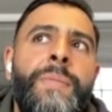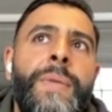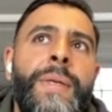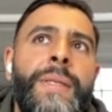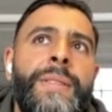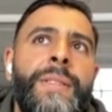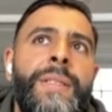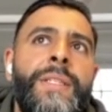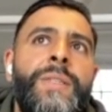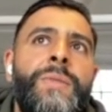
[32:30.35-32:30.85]

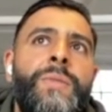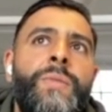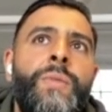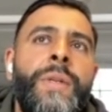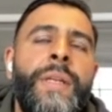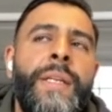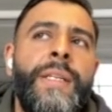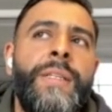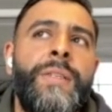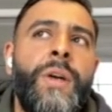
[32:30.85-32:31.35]
business
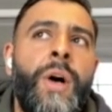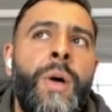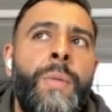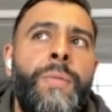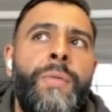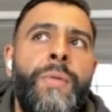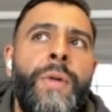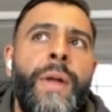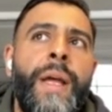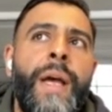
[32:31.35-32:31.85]
needed to
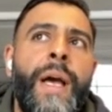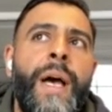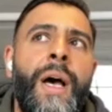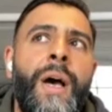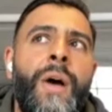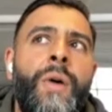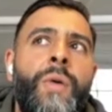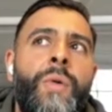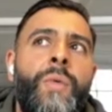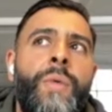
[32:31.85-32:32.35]
operate,
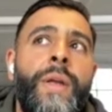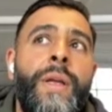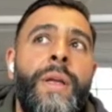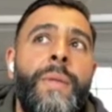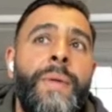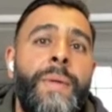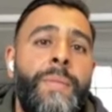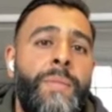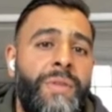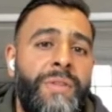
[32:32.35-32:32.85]
how we
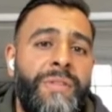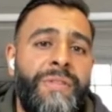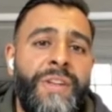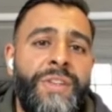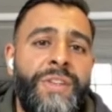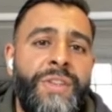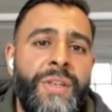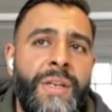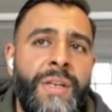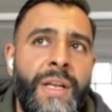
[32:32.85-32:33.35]
could be more
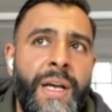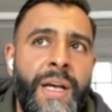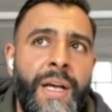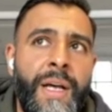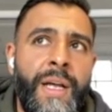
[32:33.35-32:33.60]
efficient.